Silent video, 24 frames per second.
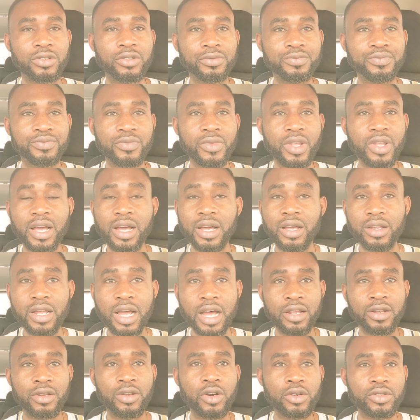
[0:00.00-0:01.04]
And note,
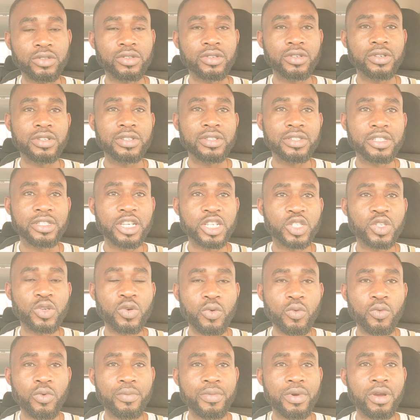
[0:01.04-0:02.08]
this will be
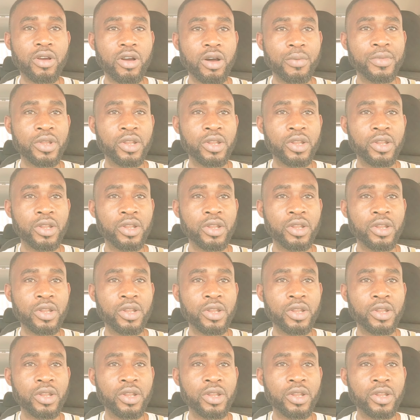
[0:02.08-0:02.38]
coming up